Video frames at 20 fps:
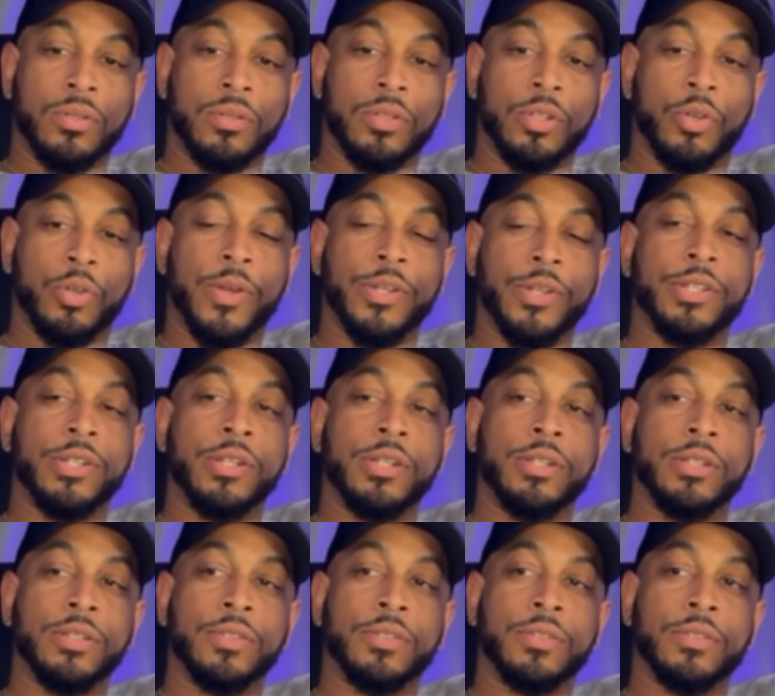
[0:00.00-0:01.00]
The question
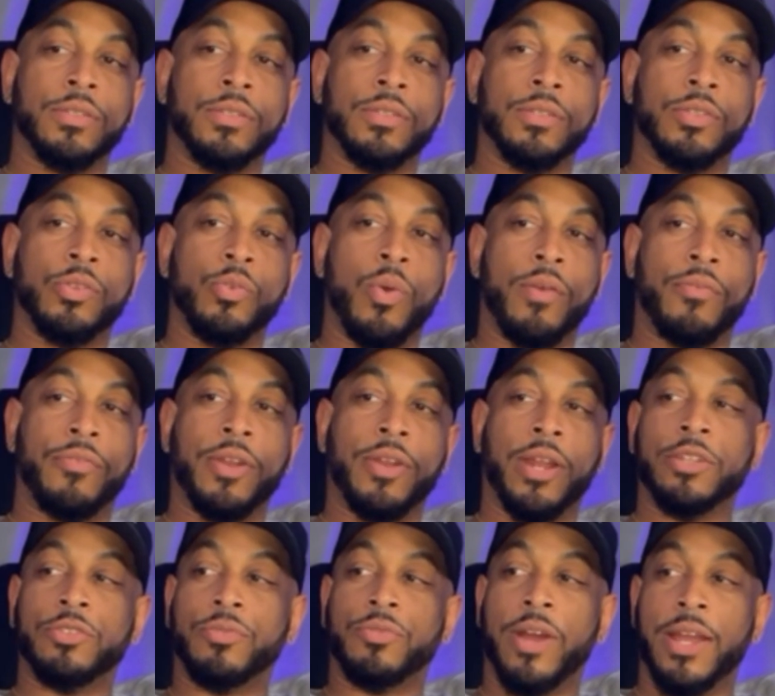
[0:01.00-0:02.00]
is, do I feel
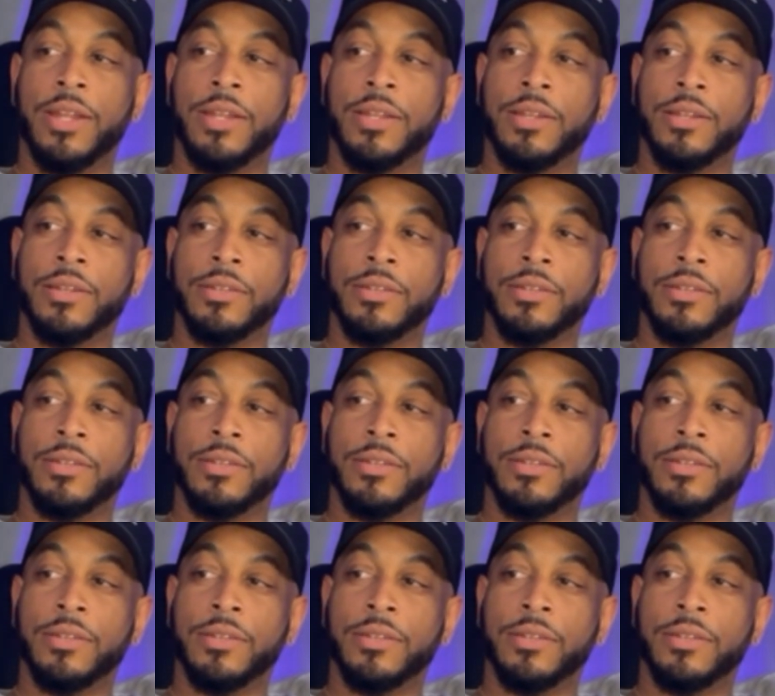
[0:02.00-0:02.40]
like it's right?